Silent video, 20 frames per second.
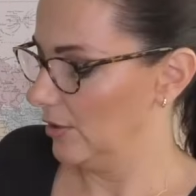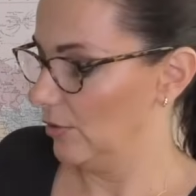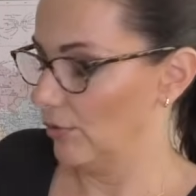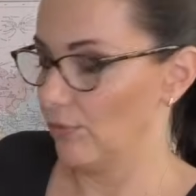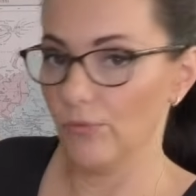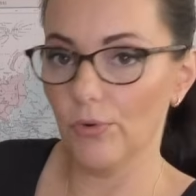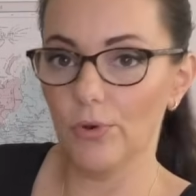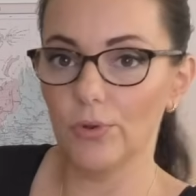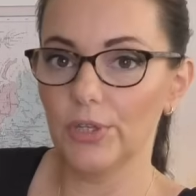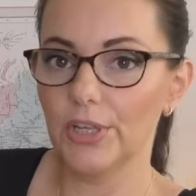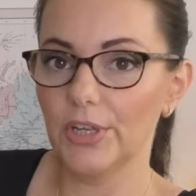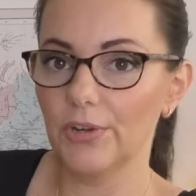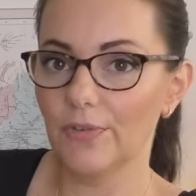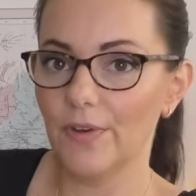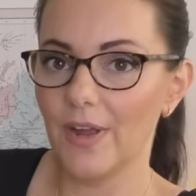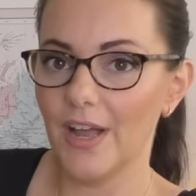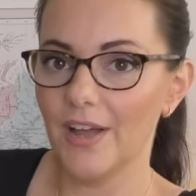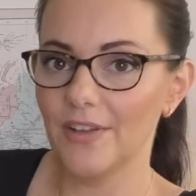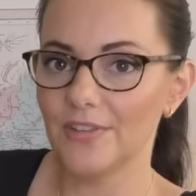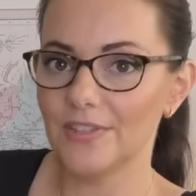rolling
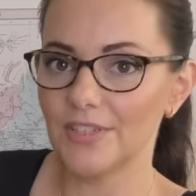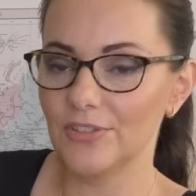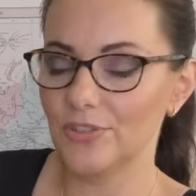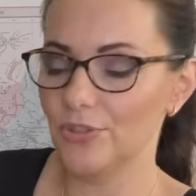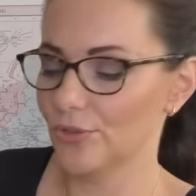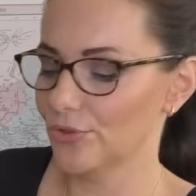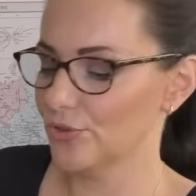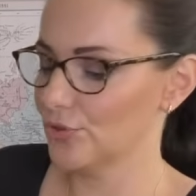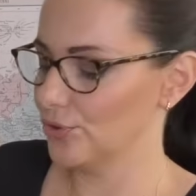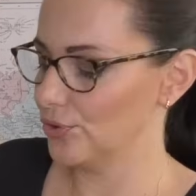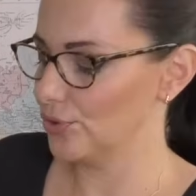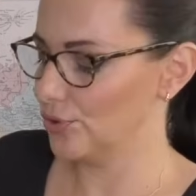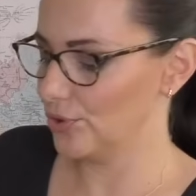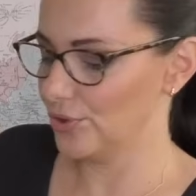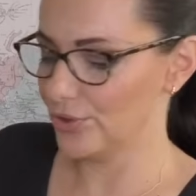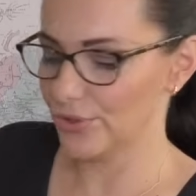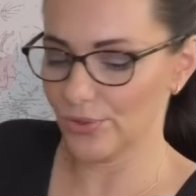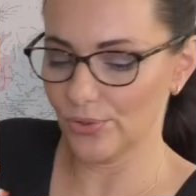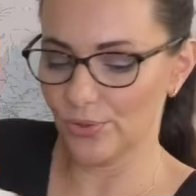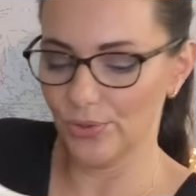around in your
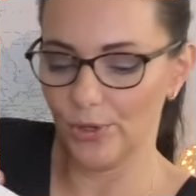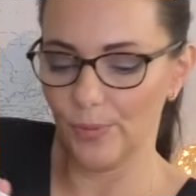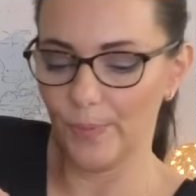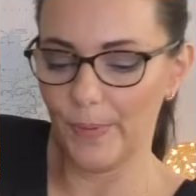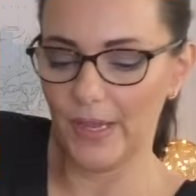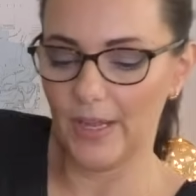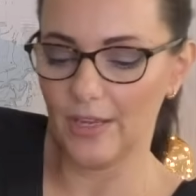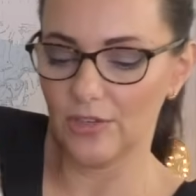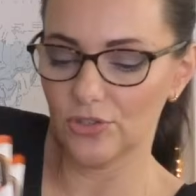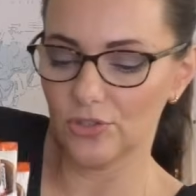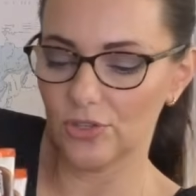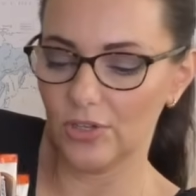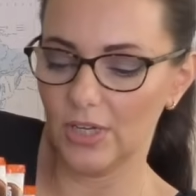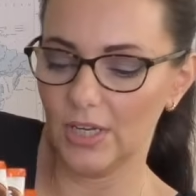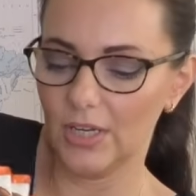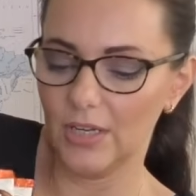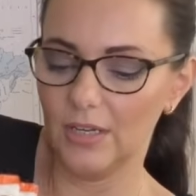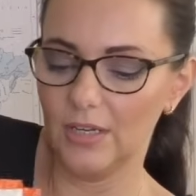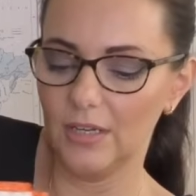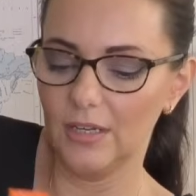drawers or your
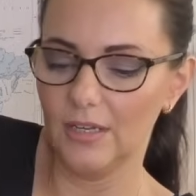pantry,